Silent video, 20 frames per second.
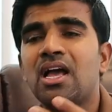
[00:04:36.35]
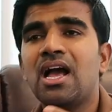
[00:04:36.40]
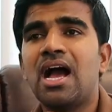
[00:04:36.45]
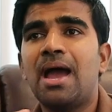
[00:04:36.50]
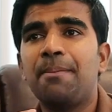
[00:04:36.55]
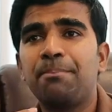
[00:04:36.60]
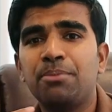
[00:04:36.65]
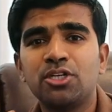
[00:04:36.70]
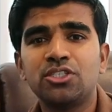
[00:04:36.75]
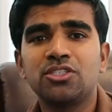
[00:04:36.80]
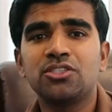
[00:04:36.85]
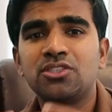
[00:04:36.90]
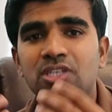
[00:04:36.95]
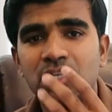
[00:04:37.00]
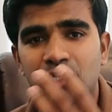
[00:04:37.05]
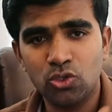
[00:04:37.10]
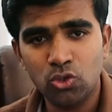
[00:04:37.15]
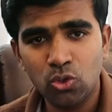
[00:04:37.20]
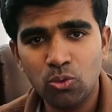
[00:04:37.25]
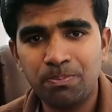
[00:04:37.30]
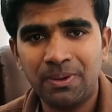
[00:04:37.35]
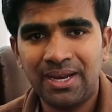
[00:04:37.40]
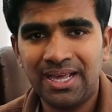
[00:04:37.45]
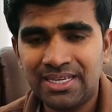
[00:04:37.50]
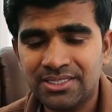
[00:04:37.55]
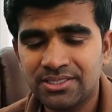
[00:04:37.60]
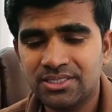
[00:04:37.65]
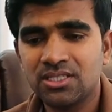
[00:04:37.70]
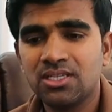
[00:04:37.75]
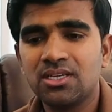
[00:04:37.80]
I purchased a
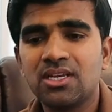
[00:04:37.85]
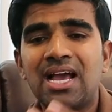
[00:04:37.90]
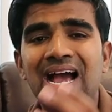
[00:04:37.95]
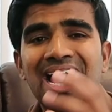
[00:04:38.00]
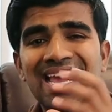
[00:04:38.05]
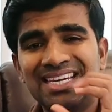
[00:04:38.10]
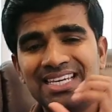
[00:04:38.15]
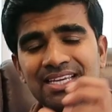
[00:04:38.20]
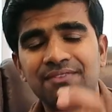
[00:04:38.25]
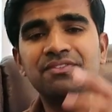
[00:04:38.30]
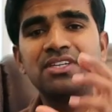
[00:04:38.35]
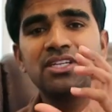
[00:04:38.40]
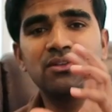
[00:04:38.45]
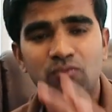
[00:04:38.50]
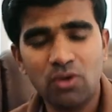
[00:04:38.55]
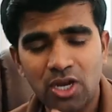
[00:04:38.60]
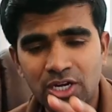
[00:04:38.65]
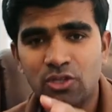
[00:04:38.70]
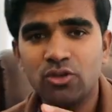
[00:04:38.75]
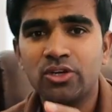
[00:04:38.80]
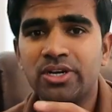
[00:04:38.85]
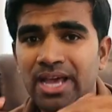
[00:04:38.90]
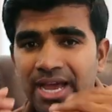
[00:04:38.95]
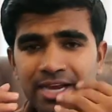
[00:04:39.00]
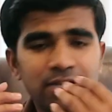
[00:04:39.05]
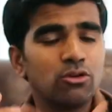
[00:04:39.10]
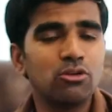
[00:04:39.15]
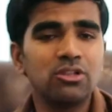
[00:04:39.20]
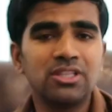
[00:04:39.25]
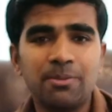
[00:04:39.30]
duplex. I lived in one unit.
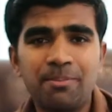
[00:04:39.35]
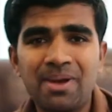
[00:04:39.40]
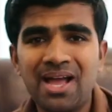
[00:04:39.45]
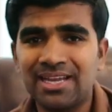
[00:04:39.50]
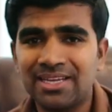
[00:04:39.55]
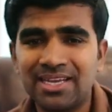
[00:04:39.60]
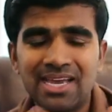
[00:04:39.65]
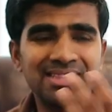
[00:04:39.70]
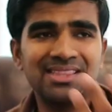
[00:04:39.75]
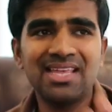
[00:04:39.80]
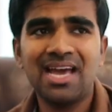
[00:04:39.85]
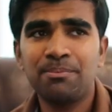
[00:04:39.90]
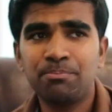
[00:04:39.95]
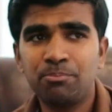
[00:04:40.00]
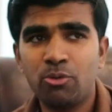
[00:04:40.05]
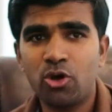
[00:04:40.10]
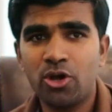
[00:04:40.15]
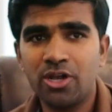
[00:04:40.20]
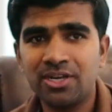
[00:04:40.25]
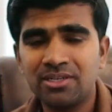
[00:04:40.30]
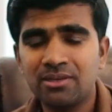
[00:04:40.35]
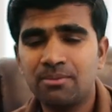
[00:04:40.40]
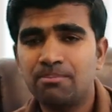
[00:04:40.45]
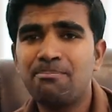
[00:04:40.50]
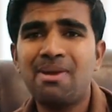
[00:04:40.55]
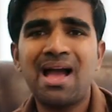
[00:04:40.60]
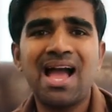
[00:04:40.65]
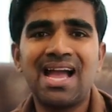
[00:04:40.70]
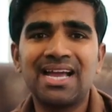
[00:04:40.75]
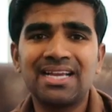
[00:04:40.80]
I told the bank. At that point,
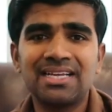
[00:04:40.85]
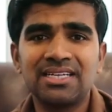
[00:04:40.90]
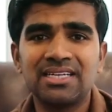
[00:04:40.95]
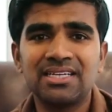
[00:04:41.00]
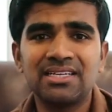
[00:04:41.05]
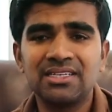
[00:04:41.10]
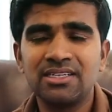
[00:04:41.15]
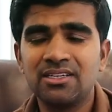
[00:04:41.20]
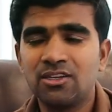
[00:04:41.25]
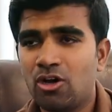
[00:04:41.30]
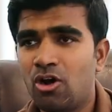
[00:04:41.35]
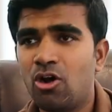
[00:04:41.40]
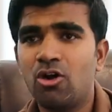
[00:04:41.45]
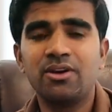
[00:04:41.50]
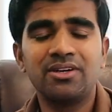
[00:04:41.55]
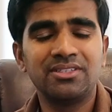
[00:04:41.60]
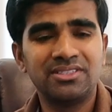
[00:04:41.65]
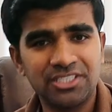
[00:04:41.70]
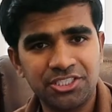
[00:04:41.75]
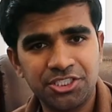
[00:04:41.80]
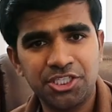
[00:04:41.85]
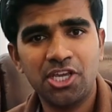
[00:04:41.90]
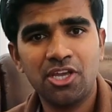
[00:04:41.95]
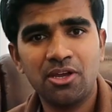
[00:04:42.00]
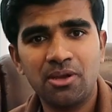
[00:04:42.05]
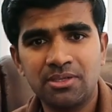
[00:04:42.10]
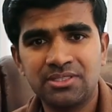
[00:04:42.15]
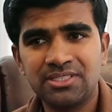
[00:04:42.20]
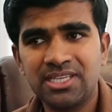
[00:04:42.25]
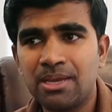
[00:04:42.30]
bank or the C
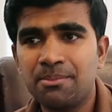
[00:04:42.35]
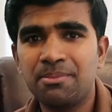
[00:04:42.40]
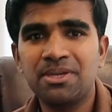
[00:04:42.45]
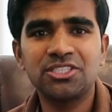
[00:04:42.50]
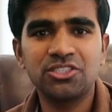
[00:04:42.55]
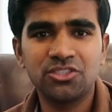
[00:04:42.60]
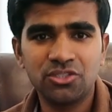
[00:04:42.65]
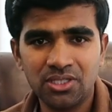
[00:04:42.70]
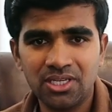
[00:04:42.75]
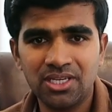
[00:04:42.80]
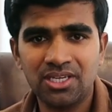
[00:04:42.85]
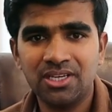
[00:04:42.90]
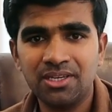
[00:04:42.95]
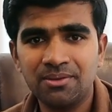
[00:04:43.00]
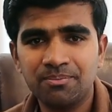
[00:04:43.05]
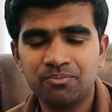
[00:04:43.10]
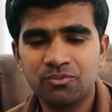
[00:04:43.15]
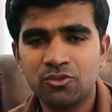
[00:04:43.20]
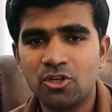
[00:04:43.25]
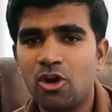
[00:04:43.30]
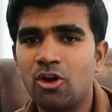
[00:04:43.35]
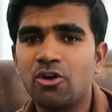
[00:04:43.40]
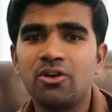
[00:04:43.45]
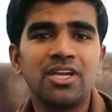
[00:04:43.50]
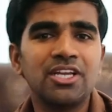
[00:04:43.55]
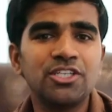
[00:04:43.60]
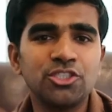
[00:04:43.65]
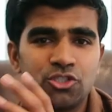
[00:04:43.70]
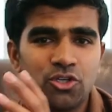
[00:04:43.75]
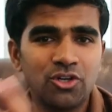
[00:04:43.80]
M H C or
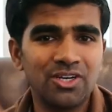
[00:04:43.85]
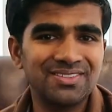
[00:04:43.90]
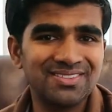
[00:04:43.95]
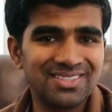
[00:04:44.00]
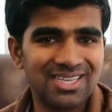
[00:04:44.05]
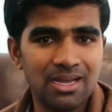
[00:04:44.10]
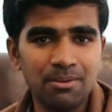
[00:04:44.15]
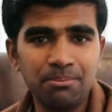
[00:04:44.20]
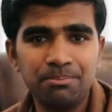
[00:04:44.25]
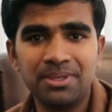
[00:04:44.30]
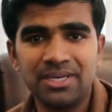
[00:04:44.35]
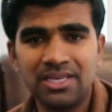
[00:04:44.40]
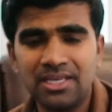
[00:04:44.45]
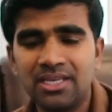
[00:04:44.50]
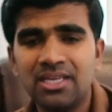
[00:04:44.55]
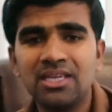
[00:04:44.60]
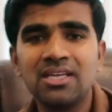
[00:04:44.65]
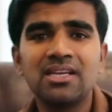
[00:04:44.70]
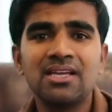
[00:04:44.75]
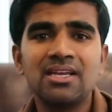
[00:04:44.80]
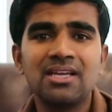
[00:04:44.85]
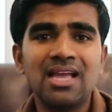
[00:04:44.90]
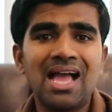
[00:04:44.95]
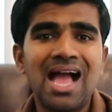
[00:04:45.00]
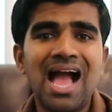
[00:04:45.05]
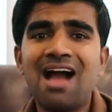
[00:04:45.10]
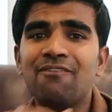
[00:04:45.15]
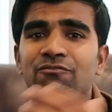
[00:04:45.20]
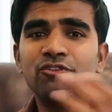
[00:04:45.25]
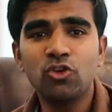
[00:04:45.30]
insurance company
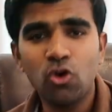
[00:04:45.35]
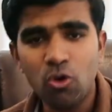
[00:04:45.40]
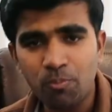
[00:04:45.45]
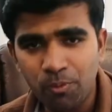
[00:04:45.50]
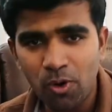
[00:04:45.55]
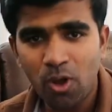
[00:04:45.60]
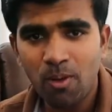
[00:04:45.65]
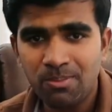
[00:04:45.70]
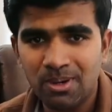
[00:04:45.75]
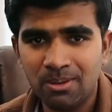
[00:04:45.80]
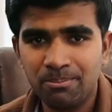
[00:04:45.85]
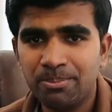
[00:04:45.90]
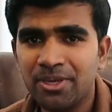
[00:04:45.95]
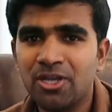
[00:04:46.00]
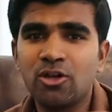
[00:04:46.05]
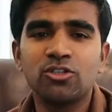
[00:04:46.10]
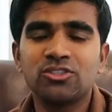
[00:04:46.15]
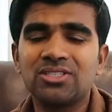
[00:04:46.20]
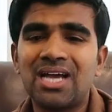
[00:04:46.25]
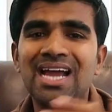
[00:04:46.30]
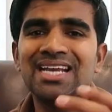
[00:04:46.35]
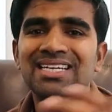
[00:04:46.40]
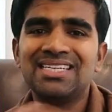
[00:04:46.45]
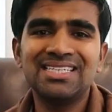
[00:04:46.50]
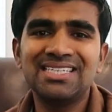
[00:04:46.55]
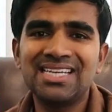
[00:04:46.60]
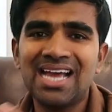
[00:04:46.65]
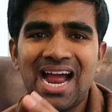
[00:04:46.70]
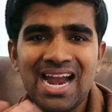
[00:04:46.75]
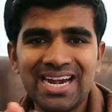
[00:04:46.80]
have no problem, because I
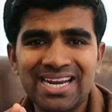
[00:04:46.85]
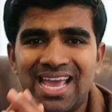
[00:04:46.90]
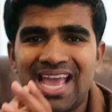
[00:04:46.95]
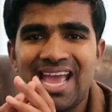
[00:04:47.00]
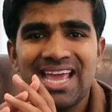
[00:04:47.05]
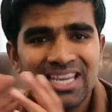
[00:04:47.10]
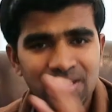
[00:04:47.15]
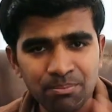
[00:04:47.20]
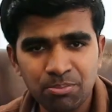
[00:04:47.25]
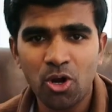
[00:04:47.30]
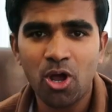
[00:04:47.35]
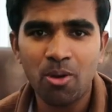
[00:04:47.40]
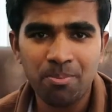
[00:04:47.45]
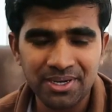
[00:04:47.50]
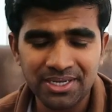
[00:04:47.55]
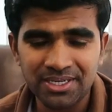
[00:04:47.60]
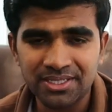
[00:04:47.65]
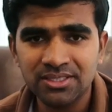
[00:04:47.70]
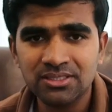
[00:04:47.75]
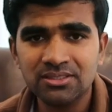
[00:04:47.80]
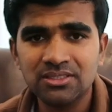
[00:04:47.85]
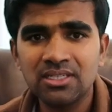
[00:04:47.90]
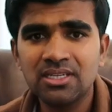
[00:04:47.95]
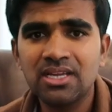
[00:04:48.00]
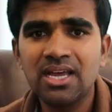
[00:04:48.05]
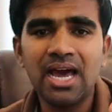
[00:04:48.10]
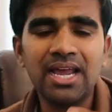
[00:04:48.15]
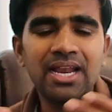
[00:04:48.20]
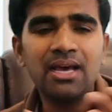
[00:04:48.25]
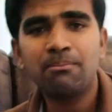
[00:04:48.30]
didn't had any properties
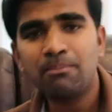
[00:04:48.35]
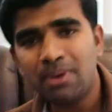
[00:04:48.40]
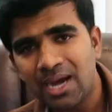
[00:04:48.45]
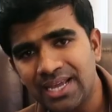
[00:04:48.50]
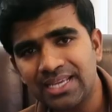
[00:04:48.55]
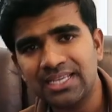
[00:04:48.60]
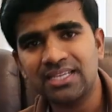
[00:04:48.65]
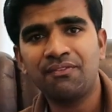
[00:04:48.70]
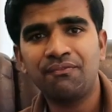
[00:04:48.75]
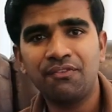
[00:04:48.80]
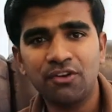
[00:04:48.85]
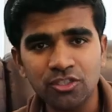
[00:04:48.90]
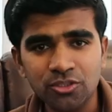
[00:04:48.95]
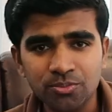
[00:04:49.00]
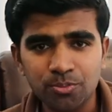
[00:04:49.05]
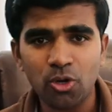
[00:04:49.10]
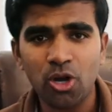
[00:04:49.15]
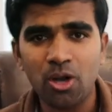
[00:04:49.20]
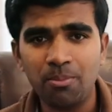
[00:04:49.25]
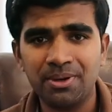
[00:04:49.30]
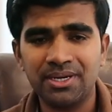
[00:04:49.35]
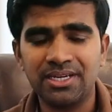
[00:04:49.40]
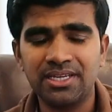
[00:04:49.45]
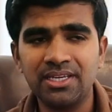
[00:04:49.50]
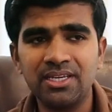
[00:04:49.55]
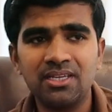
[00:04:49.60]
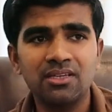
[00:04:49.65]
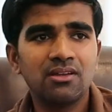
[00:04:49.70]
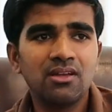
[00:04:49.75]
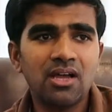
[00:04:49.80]
and I'm buying a first
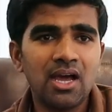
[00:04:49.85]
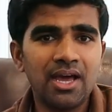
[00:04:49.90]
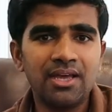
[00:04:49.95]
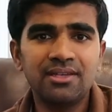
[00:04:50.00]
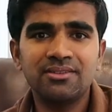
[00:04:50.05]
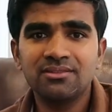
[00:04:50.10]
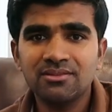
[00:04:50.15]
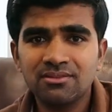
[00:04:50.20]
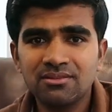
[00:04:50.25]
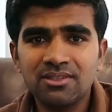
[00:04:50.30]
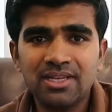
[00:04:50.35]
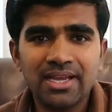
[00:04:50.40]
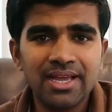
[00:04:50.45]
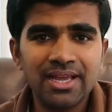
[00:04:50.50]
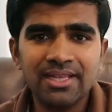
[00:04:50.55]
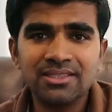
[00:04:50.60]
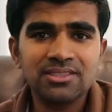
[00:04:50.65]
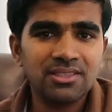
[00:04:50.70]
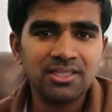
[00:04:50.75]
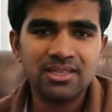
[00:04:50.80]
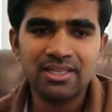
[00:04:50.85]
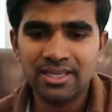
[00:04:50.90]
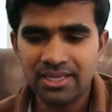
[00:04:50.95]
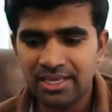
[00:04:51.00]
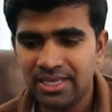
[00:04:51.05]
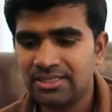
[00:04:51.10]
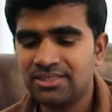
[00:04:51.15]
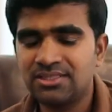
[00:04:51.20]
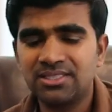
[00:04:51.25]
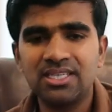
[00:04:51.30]
property, and it
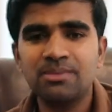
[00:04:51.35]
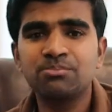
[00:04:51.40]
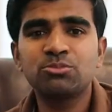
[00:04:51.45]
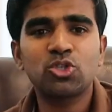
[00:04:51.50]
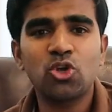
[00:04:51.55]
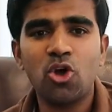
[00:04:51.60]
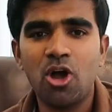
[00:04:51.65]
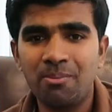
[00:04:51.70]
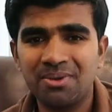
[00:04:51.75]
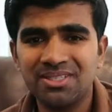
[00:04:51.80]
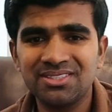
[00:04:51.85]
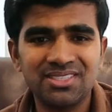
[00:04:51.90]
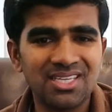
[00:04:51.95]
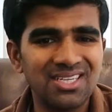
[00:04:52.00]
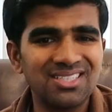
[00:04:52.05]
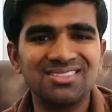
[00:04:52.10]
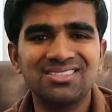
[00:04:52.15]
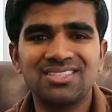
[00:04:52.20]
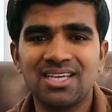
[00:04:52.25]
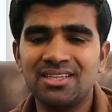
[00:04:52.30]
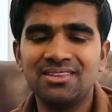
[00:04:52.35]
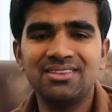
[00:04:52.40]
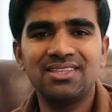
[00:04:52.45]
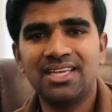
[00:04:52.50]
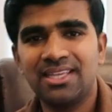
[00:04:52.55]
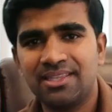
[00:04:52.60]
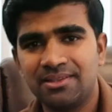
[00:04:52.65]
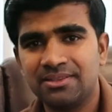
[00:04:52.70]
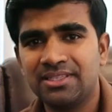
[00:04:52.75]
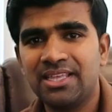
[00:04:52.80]
it seems common sense, and
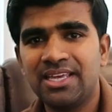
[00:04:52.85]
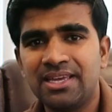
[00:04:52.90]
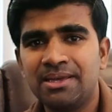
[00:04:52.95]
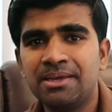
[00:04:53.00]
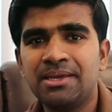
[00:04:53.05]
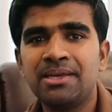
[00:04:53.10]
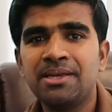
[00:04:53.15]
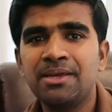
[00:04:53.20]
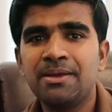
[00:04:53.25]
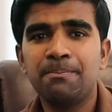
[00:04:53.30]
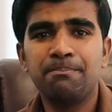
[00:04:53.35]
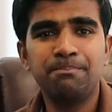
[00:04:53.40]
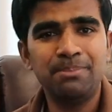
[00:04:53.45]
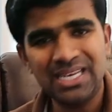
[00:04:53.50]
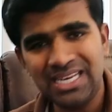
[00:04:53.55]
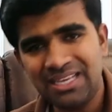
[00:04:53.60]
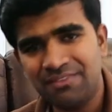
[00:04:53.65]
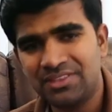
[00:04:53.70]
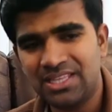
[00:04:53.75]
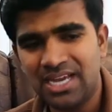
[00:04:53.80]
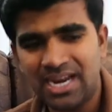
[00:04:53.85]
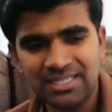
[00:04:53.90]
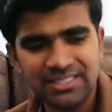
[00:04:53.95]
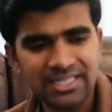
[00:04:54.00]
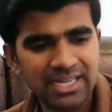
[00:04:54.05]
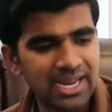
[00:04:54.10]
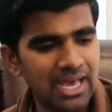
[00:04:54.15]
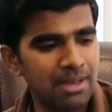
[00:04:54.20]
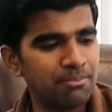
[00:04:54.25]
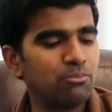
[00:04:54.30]
they, they believe that
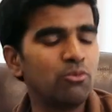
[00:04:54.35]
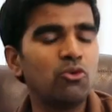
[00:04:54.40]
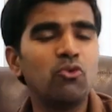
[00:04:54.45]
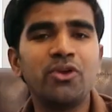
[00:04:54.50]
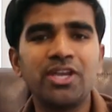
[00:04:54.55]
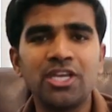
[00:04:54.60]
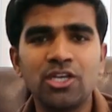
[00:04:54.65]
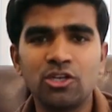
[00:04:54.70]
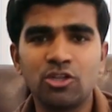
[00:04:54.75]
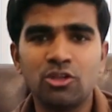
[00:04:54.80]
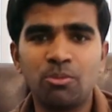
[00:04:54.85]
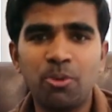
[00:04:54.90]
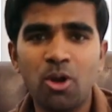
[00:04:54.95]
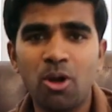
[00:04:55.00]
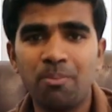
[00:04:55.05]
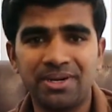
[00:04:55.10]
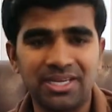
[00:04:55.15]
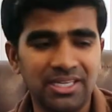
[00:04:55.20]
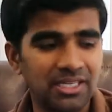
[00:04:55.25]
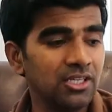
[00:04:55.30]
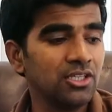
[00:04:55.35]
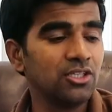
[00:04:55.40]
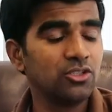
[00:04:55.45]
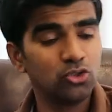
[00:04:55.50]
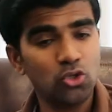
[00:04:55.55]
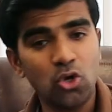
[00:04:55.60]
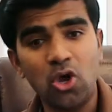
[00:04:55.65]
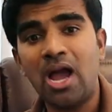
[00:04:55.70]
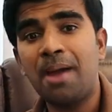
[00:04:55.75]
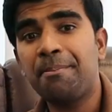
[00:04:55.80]
that I'm moving into the property.
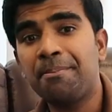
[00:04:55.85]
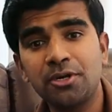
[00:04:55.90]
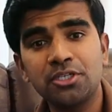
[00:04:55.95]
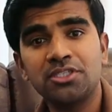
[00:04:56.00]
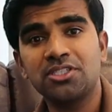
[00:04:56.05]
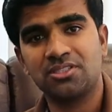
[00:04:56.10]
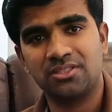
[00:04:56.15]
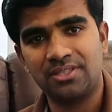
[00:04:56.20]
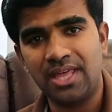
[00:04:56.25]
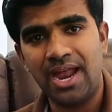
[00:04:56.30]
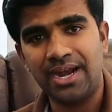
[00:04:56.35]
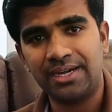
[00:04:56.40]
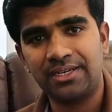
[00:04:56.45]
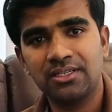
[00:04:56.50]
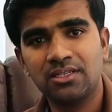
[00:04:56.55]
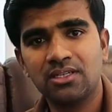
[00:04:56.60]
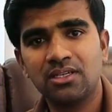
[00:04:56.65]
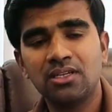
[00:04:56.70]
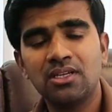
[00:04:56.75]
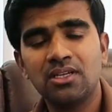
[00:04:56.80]
So I purchased that,